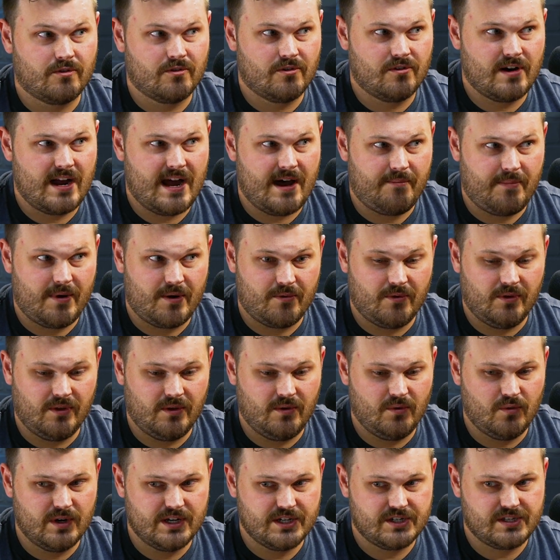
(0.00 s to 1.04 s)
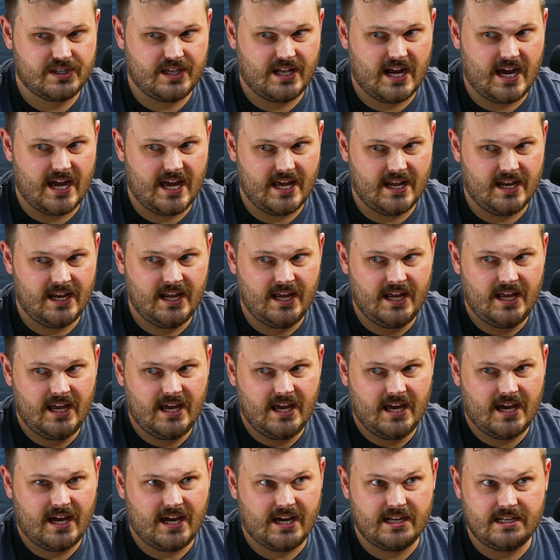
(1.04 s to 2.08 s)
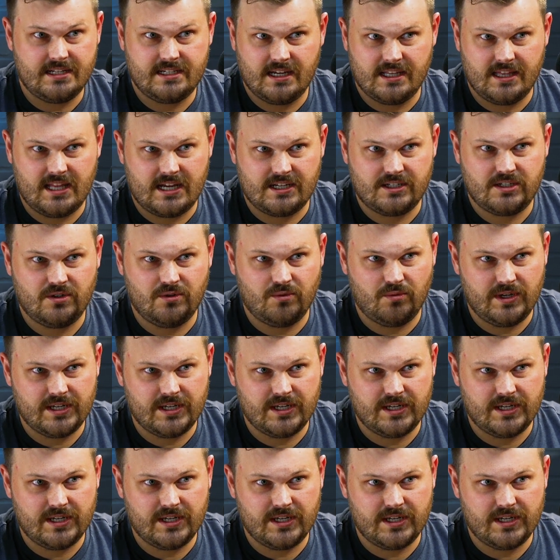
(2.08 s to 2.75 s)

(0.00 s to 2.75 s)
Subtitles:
crap, I really wish that I had done that 2